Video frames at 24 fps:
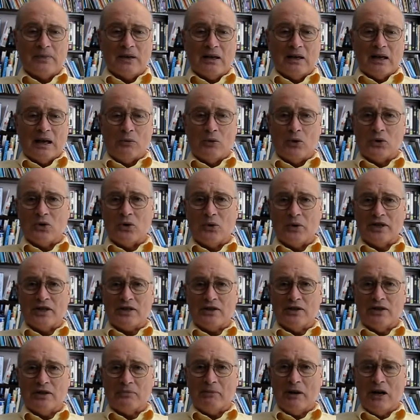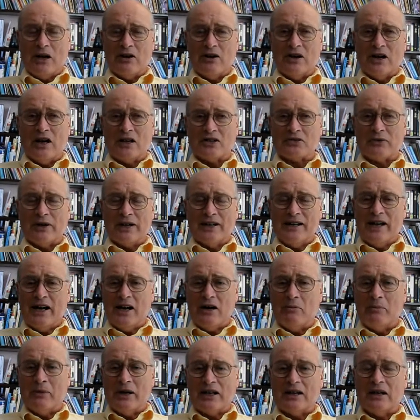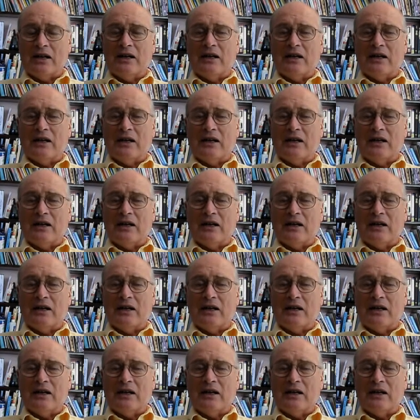I won't go into the paradox right now, but